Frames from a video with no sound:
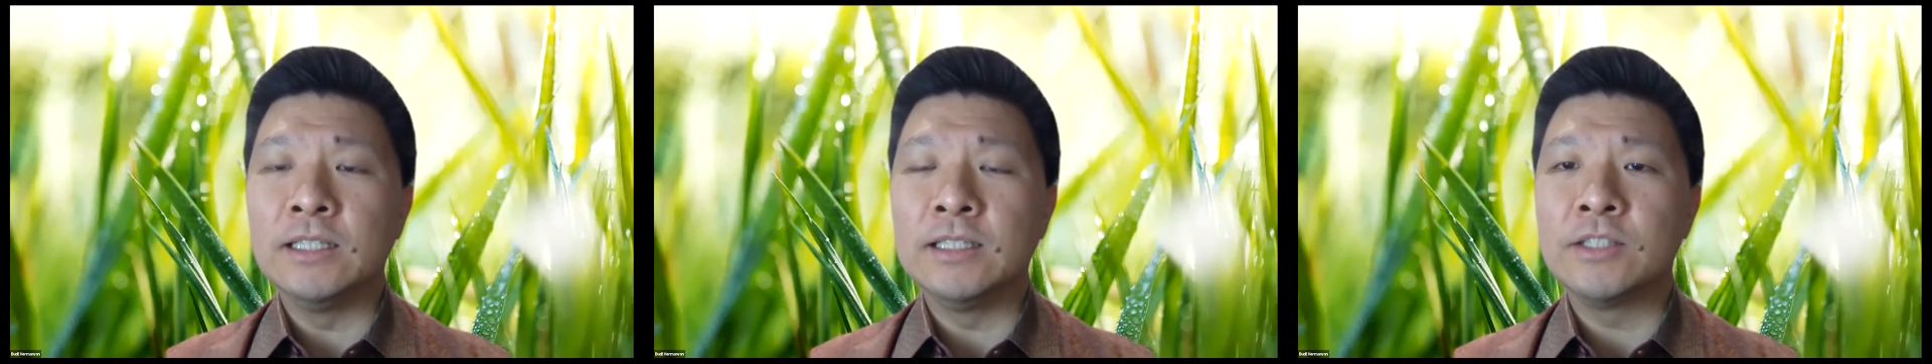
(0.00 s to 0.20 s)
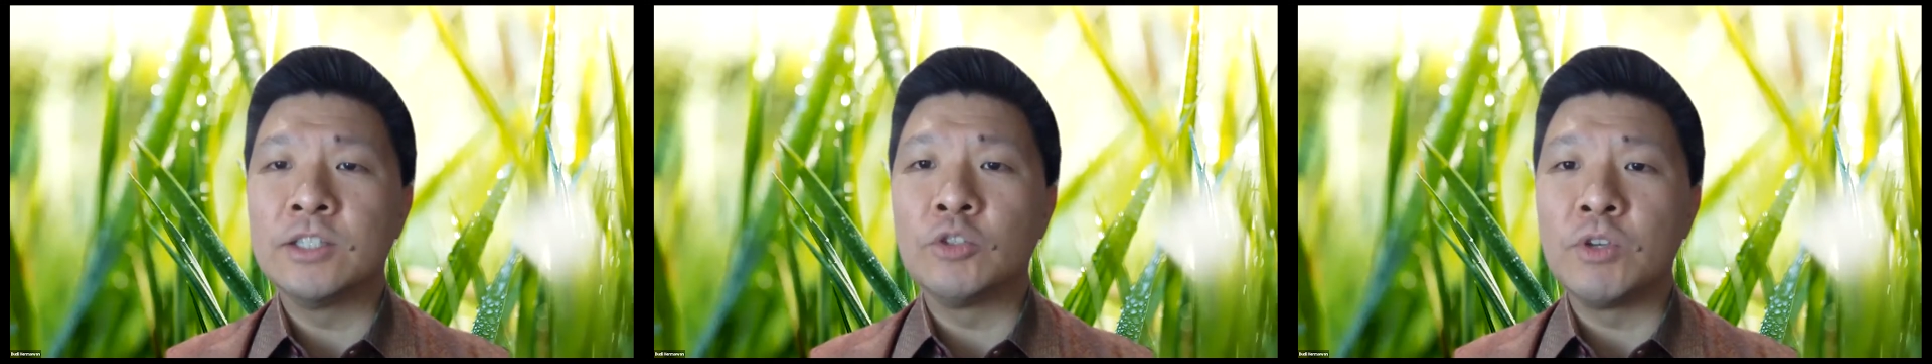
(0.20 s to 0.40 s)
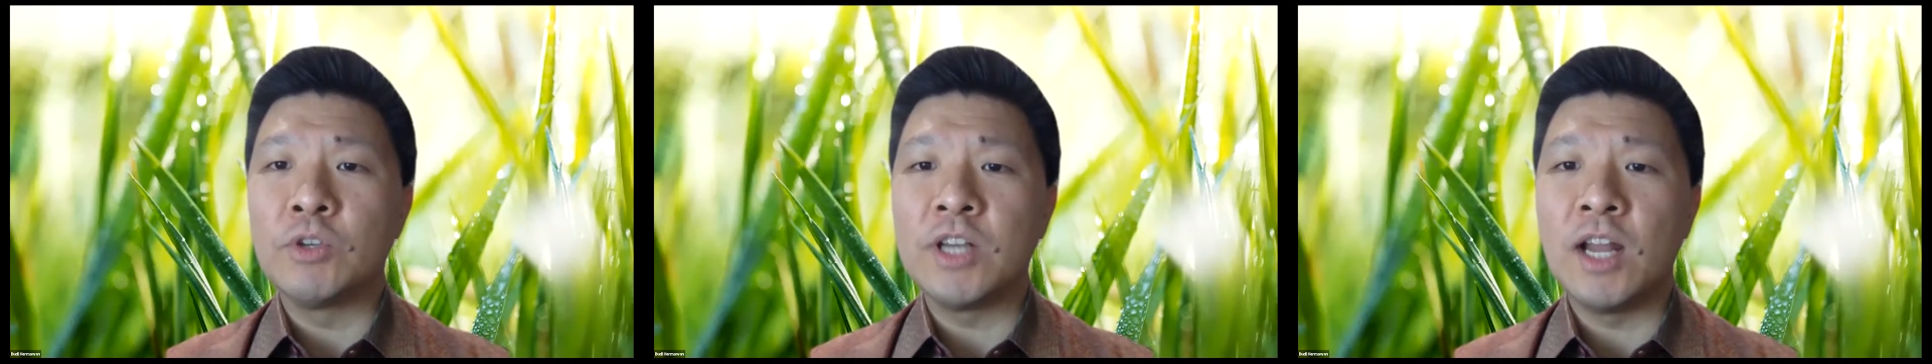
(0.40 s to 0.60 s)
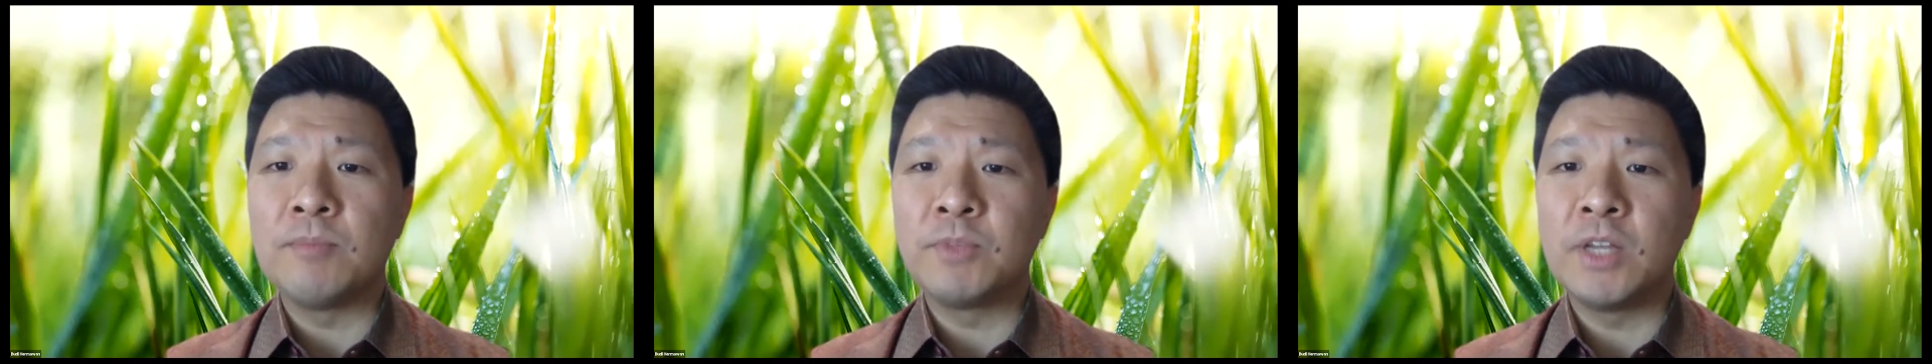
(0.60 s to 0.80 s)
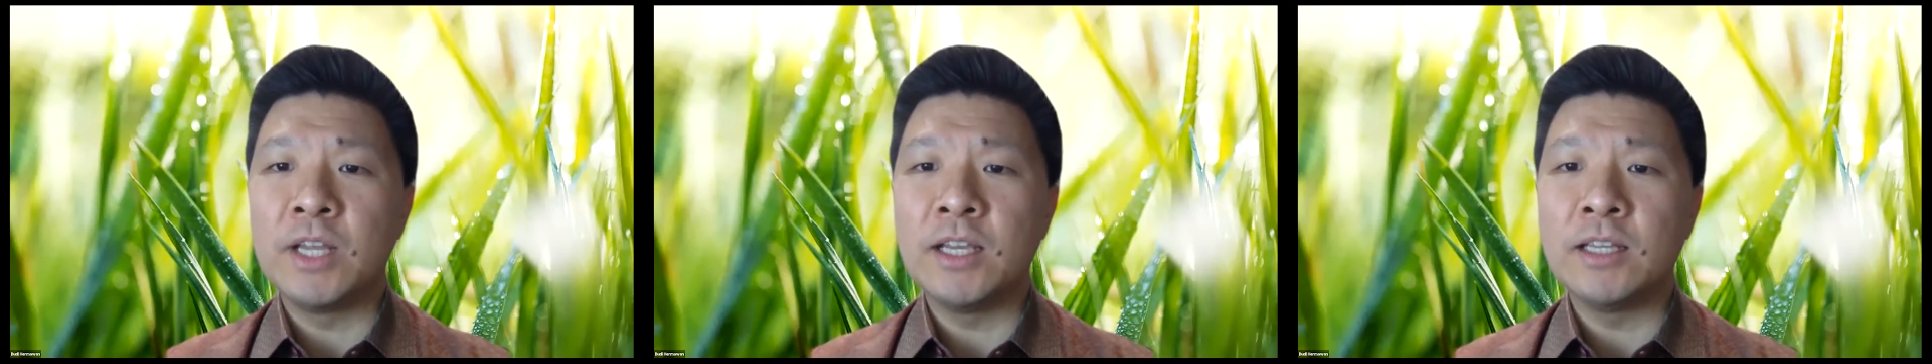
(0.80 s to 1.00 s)
situation
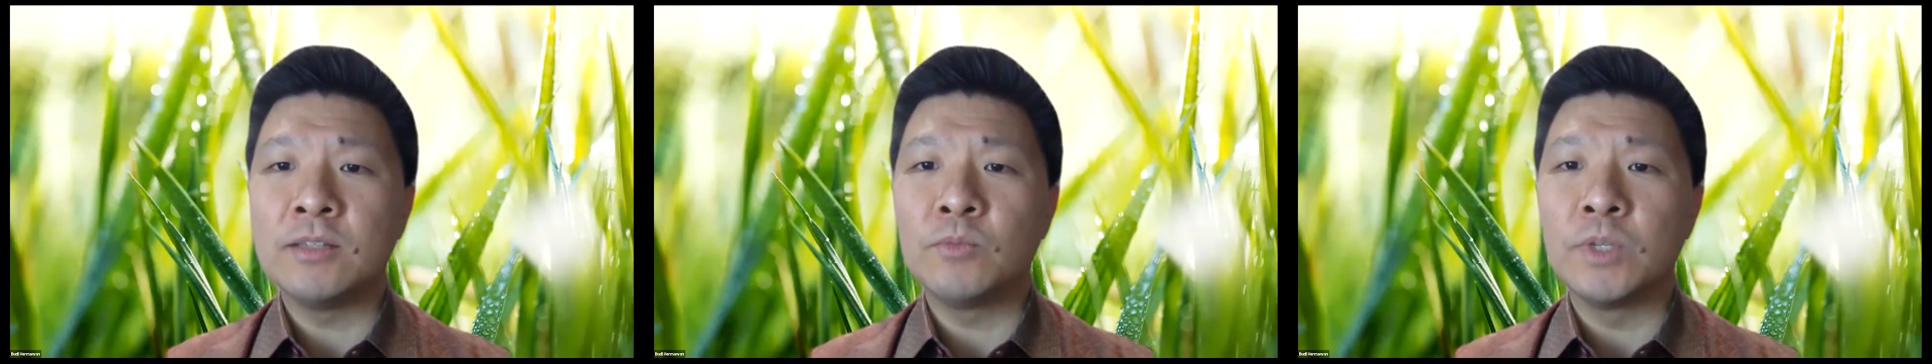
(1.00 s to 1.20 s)
update